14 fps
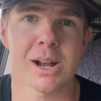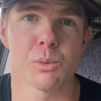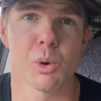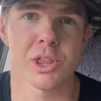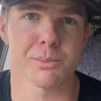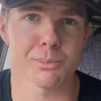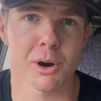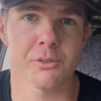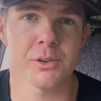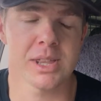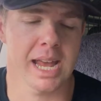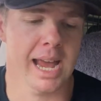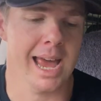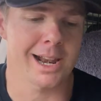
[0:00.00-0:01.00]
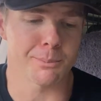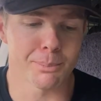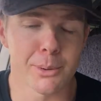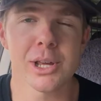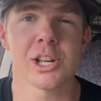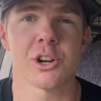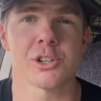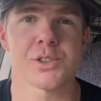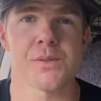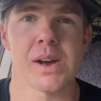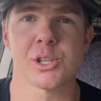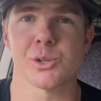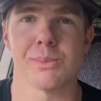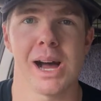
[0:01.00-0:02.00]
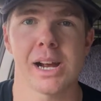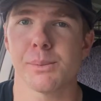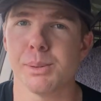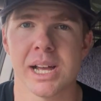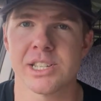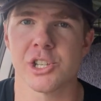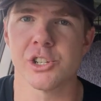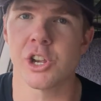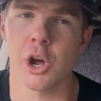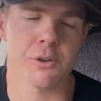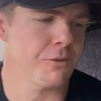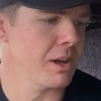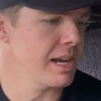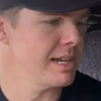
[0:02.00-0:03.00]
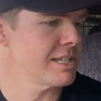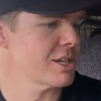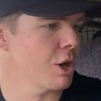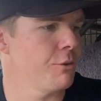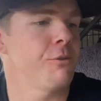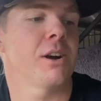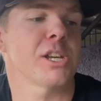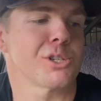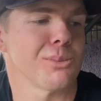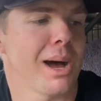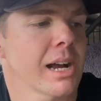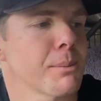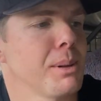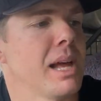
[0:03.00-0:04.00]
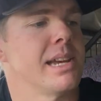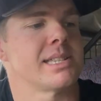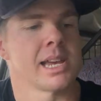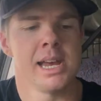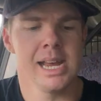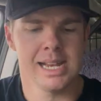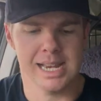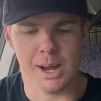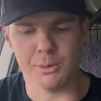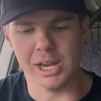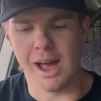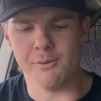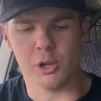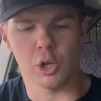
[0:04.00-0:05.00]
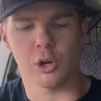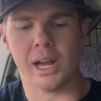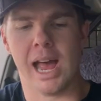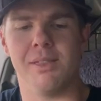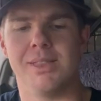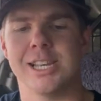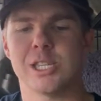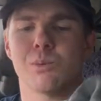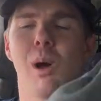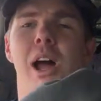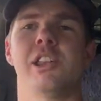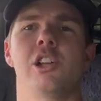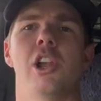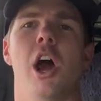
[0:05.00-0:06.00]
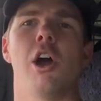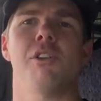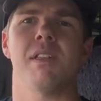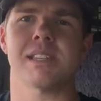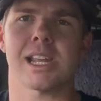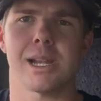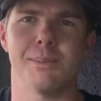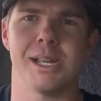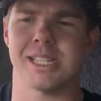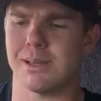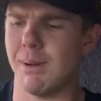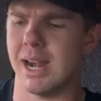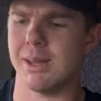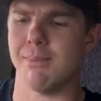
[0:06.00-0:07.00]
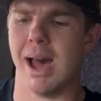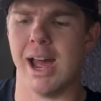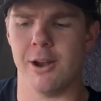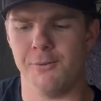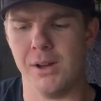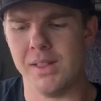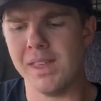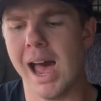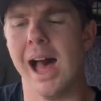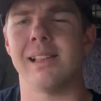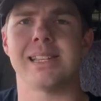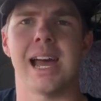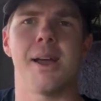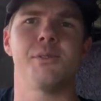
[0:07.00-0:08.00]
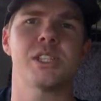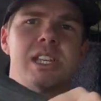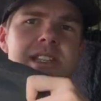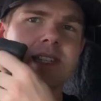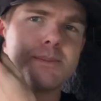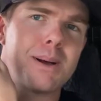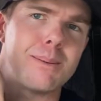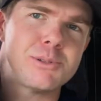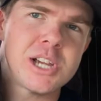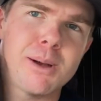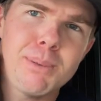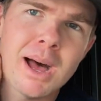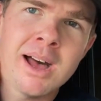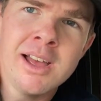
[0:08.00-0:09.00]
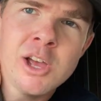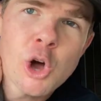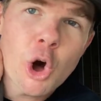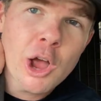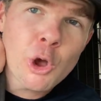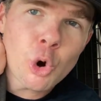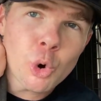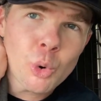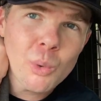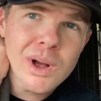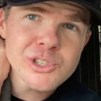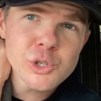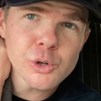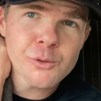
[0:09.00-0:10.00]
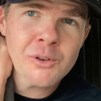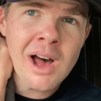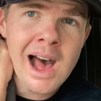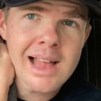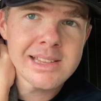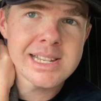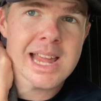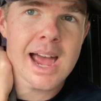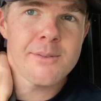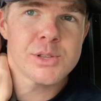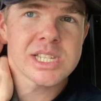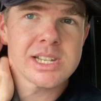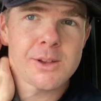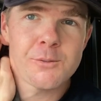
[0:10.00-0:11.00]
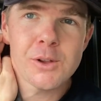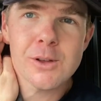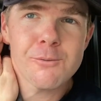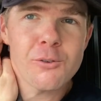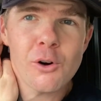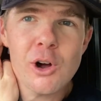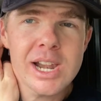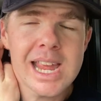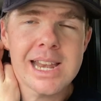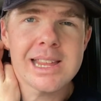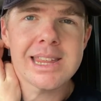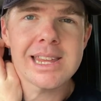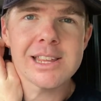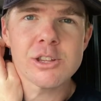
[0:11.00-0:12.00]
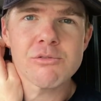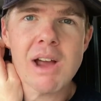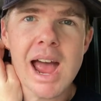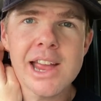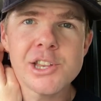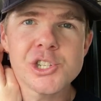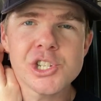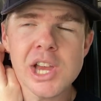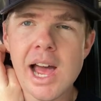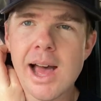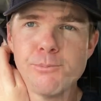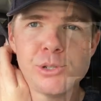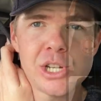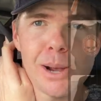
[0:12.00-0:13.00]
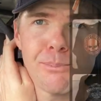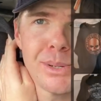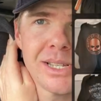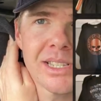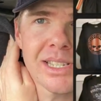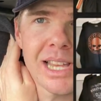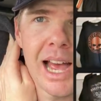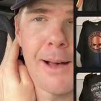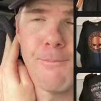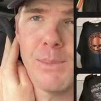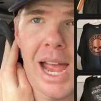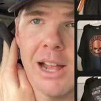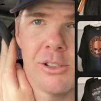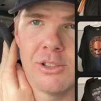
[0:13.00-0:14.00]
buck worth of profit there and I'm putting it onto Facebook Marketplace, no fees on Facebook Marketplace. Now, when you have a look at this one, you know there's gonna be some money made. I found the Harley Davidson zip up jumper. I always look for Harley Davidson. If you can find anything in the range, um, jumpers, um,